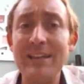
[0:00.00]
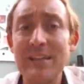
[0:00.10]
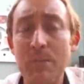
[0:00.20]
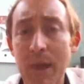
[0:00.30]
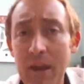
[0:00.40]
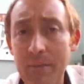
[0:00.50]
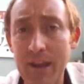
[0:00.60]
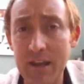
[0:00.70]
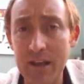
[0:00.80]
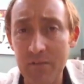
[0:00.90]
as the
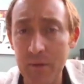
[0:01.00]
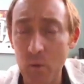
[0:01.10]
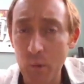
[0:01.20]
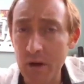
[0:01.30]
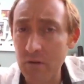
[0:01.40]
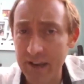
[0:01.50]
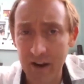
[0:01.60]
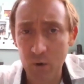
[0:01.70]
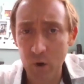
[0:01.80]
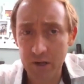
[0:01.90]
Panamanian government, we don't
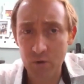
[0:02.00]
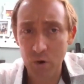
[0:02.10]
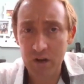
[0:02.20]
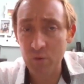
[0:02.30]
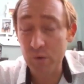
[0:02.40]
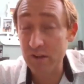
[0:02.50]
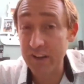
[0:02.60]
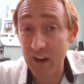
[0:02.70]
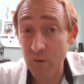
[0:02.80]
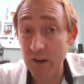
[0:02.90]
care where you work. We
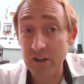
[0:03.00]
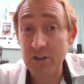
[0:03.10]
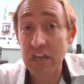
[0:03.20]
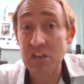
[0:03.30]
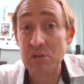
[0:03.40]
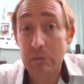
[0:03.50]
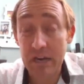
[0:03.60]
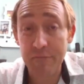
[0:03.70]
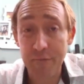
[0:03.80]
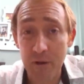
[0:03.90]
don't care where you get your
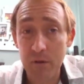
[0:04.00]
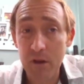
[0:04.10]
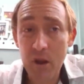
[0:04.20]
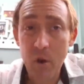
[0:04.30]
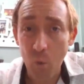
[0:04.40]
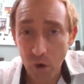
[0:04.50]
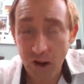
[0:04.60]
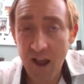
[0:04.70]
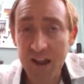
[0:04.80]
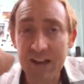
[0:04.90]
money from. We're
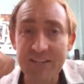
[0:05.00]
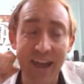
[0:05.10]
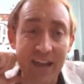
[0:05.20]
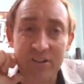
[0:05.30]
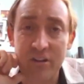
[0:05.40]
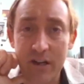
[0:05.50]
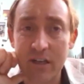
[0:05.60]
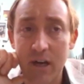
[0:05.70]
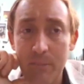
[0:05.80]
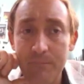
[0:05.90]
not going to tax your
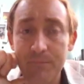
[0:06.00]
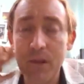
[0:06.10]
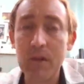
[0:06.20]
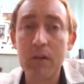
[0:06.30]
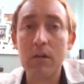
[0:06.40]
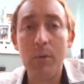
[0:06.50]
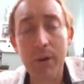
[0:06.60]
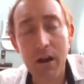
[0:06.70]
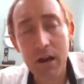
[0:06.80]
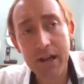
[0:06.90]
income.
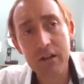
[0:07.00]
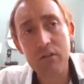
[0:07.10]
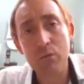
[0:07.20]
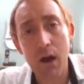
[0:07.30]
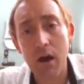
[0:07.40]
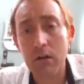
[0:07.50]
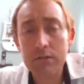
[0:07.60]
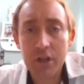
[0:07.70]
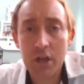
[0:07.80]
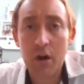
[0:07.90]
Americans,
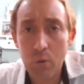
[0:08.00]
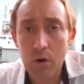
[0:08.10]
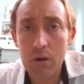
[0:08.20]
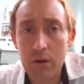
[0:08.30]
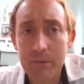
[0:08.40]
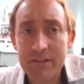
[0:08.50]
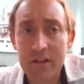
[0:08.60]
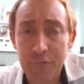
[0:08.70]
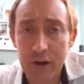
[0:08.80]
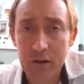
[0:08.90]
well, you know, we're a little bit
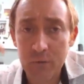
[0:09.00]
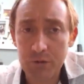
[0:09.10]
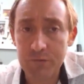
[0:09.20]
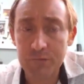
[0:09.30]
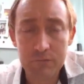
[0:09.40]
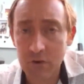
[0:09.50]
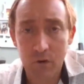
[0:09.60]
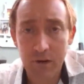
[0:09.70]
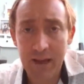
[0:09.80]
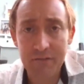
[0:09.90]
different. We
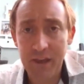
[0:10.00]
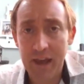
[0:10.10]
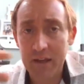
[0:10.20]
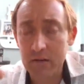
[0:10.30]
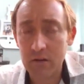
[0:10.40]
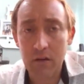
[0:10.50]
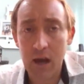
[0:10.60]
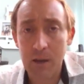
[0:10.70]
don't have that